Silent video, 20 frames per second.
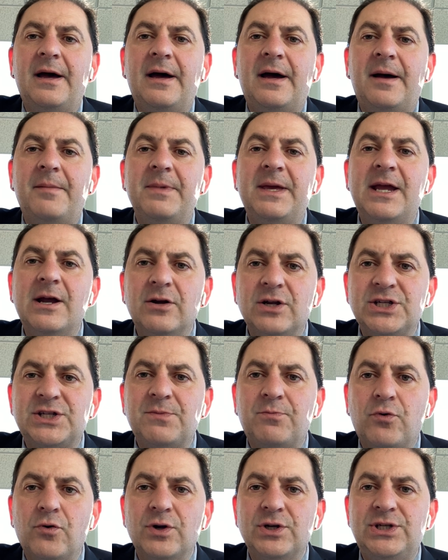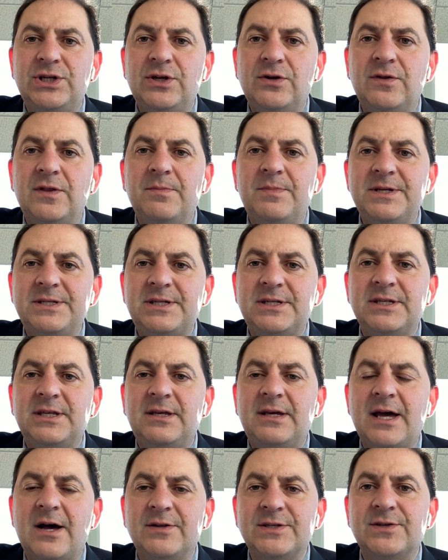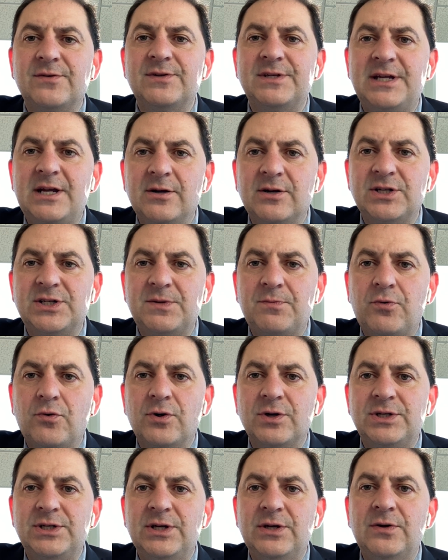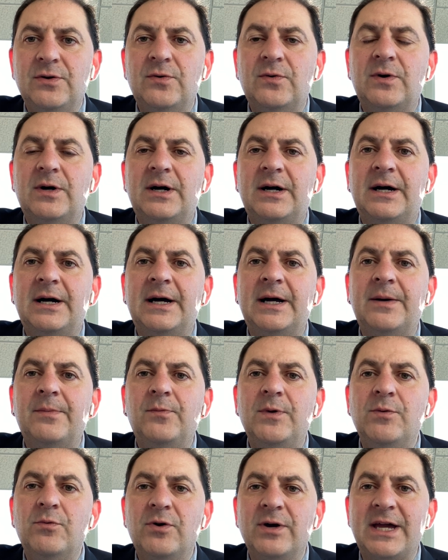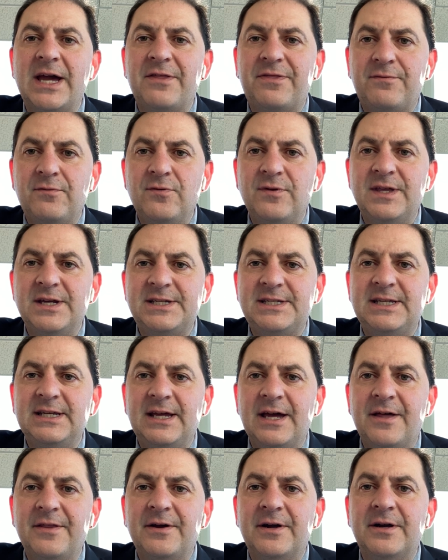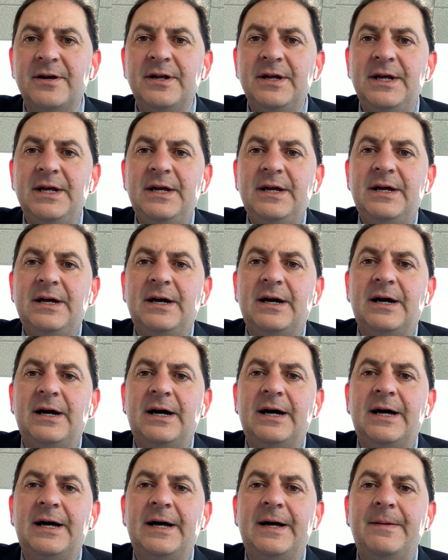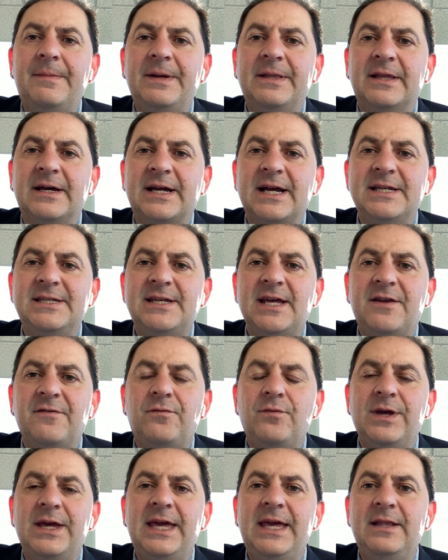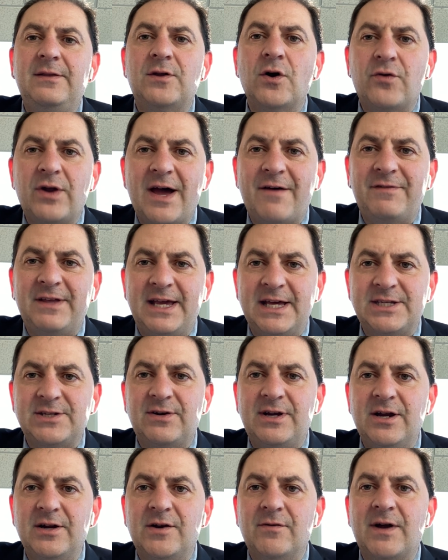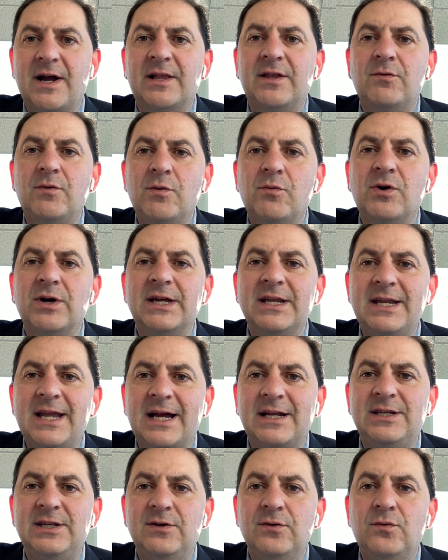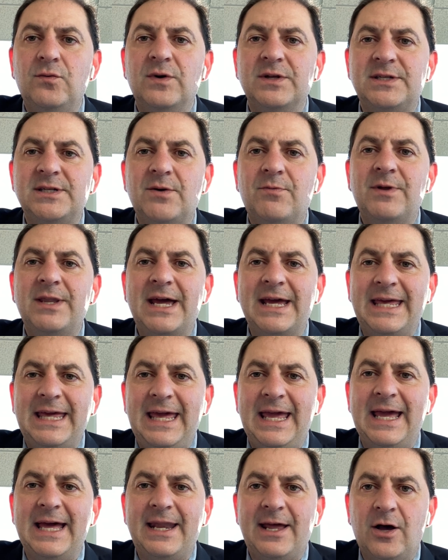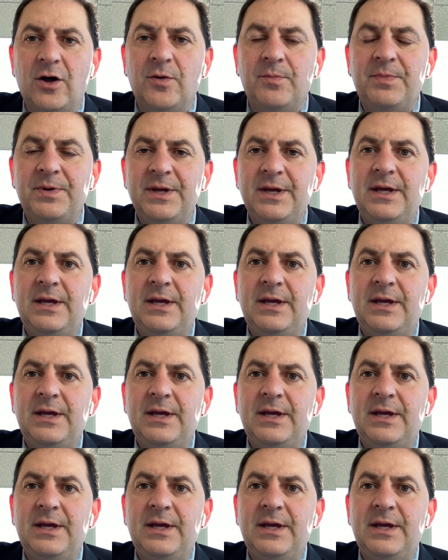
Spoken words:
I'm here to support you. The Business Council is here to support you. We will get through this together. And like I said, if we don't have the answer here directly, we will connect you with someone that can help.